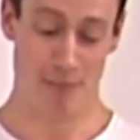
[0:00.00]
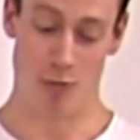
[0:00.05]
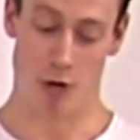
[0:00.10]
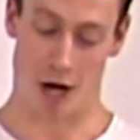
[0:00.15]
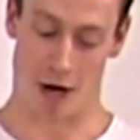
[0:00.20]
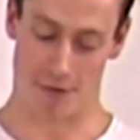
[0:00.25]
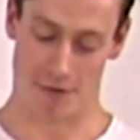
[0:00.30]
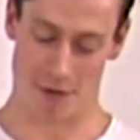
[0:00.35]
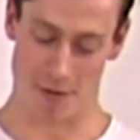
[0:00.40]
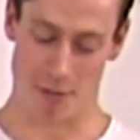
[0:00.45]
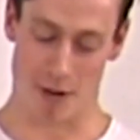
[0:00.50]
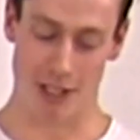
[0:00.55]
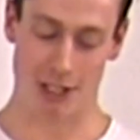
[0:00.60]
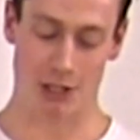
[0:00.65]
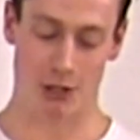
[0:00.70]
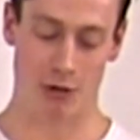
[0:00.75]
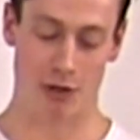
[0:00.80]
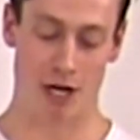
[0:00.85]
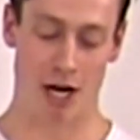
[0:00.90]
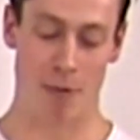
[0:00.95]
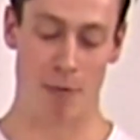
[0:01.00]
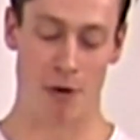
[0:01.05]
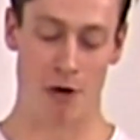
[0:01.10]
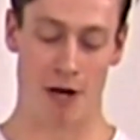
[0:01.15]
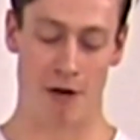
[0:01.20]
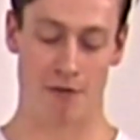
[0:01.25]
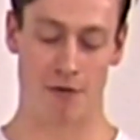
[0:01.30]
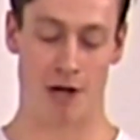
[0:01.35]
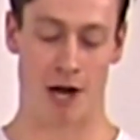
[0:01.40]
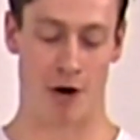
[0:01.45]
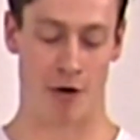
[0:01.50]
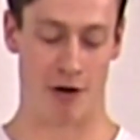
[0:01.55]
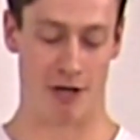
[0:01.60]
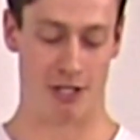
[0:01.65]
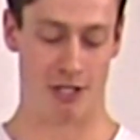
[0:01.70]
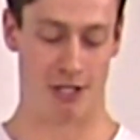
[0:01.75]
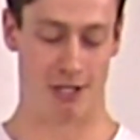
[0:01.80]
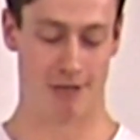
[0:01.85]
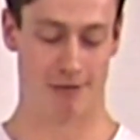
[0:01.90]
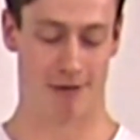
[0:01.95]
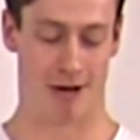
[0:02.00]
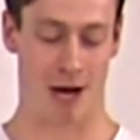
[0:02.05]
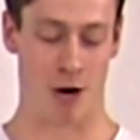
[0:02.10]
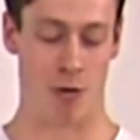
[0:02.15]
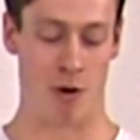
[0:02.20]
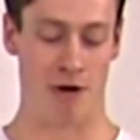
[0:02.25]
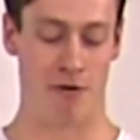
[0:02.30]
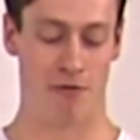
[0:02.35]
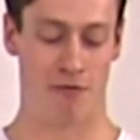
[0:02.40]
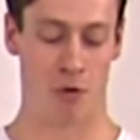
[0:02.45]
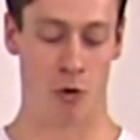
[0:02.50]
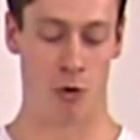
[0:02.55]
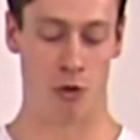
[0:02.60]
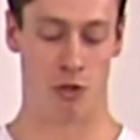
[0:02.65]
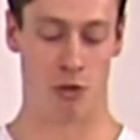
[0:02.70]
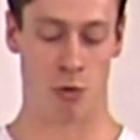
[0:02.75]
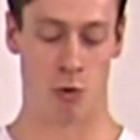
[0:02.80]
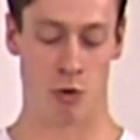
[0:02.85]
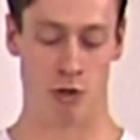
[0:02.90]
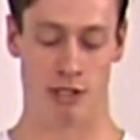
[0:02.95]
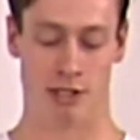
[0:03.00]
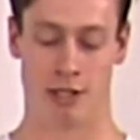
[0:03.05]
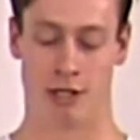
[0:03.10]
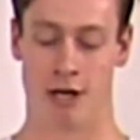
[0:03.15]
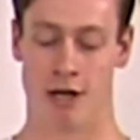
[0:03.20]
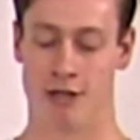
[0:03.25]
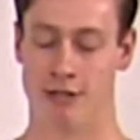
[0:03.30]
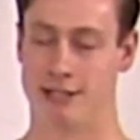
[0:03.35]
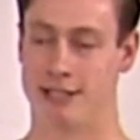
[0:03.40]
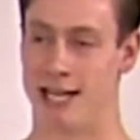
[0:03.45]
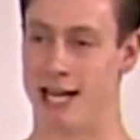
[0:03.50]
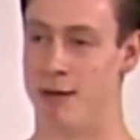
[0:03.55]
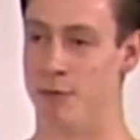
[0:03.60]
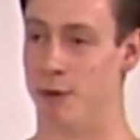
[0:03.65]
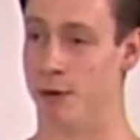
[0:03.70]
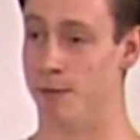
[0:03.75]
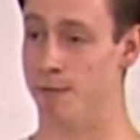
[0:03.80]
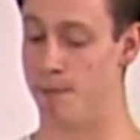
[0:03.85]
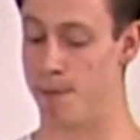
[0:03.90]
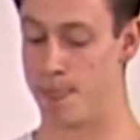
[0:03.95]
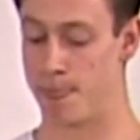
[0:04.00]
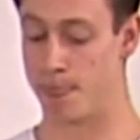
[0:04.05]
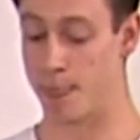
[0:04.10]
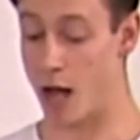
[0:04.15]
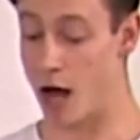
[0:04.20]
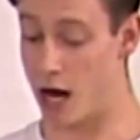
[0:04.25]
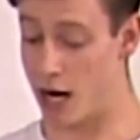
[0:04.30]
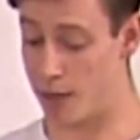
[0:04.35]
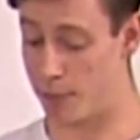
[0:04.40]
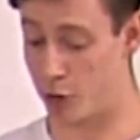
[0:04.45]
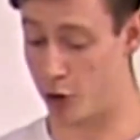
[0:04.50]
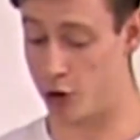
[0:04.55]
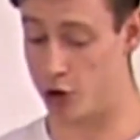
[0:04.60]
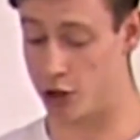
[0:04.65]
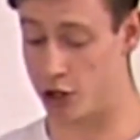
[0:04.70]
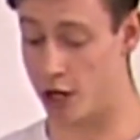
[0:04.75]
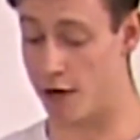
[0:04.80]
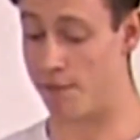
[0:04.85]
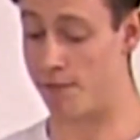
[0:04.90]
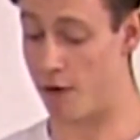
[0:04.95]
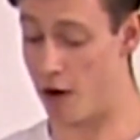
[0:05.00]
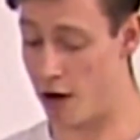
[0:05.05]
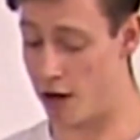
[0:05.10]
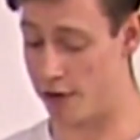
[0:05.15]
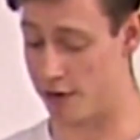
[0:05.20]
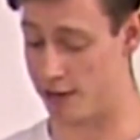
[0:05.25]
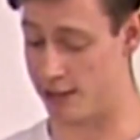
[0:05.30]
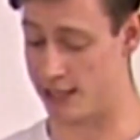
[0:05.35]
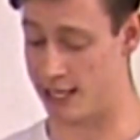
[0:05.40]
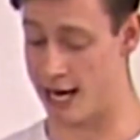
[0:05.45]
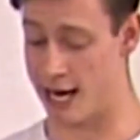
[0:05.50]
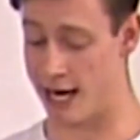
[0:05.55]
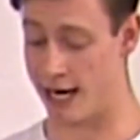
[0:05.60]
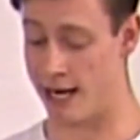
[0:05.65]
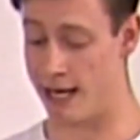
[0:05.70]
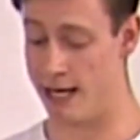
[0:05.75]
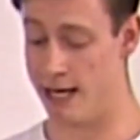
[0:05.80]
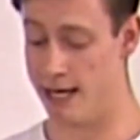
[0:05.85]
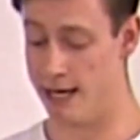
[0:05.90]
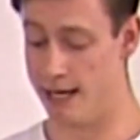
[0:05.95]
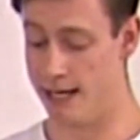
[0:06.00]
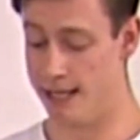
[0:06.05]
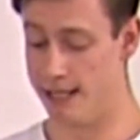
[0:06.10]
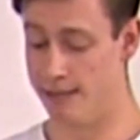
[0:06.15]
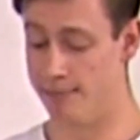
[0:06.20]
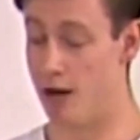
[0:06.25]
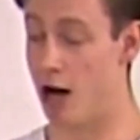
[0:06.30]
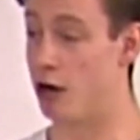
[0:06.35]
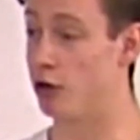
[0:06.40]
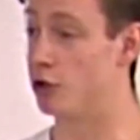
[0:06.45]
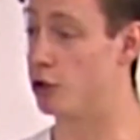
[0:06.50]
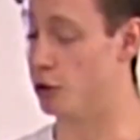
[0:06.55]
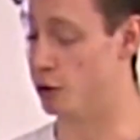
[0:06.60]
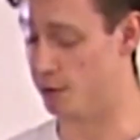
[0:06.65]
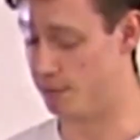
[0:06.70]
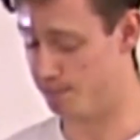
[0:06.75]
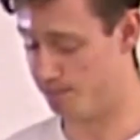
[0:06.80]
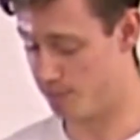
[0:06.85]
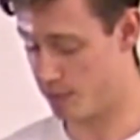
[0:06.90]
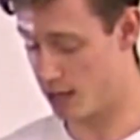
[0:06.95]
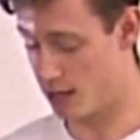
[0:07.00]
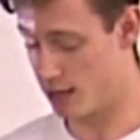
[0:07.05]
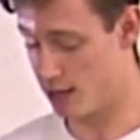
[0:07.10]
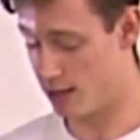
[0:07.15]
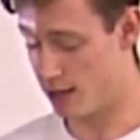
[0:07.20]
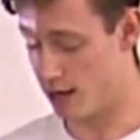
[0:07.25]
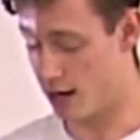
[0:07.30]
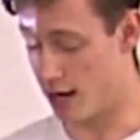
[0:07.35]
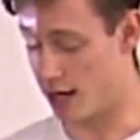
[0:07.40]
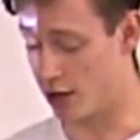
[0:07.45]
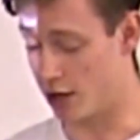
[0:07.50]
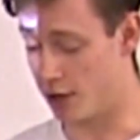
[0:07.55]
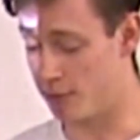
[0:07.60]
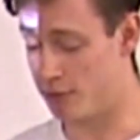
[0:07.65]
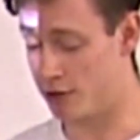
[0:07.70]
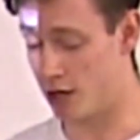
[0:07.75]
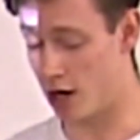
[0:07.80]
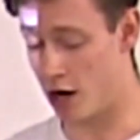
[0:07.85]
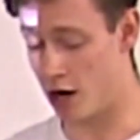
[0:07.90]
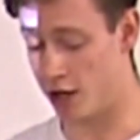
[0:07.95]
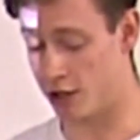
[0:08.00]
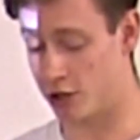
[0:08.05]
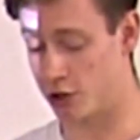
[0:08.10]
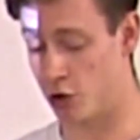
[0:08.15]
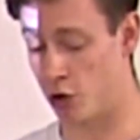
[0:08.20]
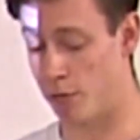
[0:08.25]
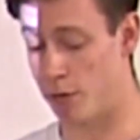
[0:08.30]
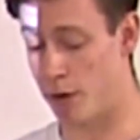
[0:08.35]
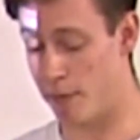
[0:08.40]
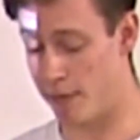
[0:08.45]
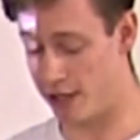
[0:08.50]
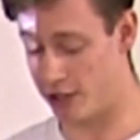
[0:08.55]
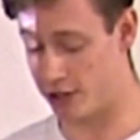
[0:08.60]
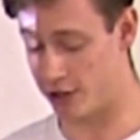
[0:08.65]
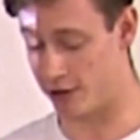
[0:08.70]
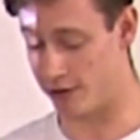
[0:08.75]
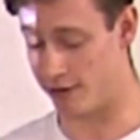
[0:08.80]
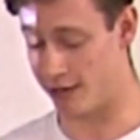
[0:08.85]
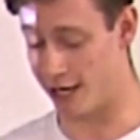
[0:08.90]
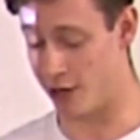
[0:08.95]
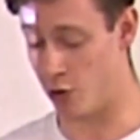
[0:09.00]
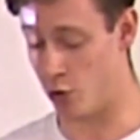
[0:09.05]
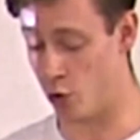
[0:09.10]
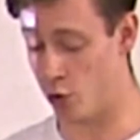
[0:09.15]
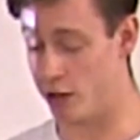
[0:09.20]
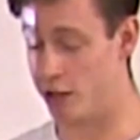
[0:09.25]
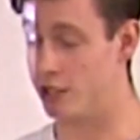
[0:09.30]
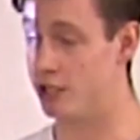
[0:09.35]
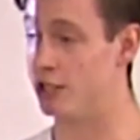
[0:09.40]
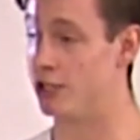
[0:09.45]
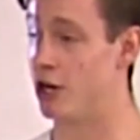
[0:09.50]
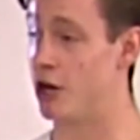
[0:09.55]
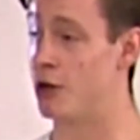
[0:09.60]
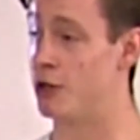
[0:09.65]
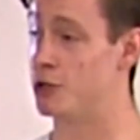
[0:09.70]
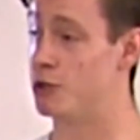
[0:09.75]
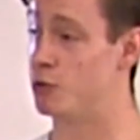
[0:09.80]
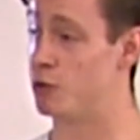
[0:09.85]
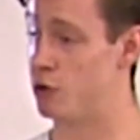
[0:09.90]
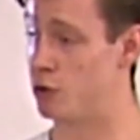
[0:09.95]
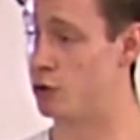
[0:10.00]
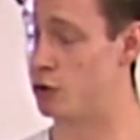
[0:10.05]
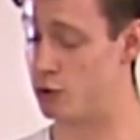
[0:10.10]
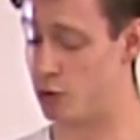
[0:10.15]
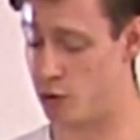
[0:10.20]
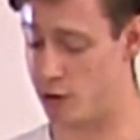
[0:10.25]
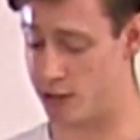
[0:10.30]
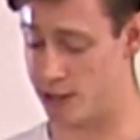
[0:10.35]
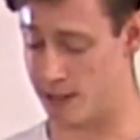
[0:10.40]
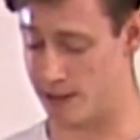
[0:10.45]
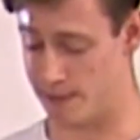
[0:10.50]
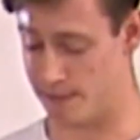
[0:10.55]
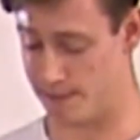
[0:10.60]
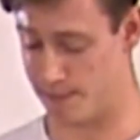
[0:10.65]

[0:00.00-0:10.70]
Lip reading: After mustering up enough courage, I went forward towards the girl's table. I approached her father, saying, "Uncle, I come to ask your permission in order to dance with your daughter."